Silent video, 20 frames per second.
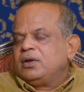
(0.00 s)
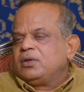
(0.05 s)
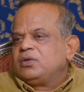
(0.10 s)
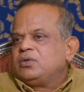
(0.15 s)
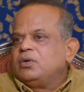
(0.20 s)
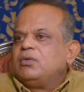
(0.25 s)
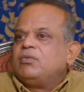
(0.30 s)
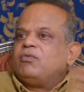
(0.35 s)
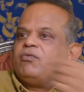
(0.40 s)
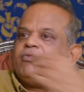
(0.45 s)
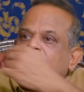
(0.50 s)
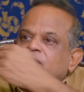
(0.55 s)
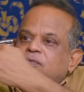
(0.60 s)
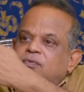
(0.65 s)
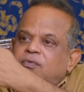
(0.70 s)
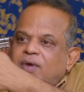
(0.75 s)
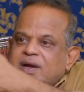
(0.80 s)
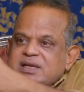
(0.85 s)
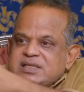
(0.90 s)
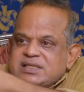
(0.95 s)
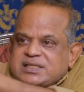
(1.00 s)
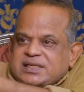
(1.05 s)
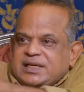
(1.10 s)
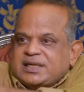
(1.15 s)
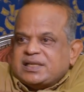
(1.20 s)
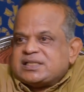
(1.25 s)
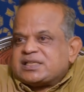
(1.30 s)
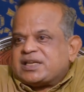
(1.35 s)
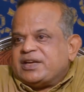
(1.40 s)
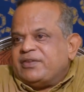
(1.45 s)
So once it
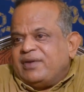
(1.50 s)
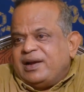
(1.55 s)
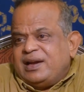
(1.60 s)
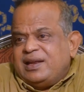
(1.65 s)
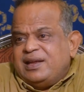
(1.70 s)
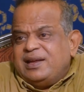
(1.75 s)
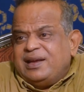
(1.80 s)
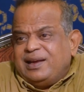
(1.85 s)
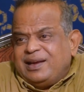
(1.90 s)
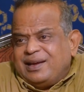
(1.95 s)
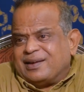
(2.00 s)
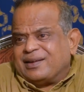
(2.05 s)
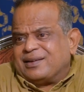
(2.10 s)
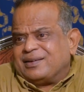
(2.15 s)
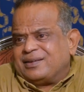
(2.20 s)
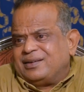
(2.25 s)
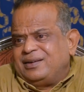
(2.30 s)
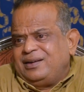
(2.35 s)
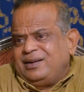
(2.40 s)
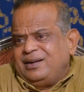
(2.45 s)
is given here,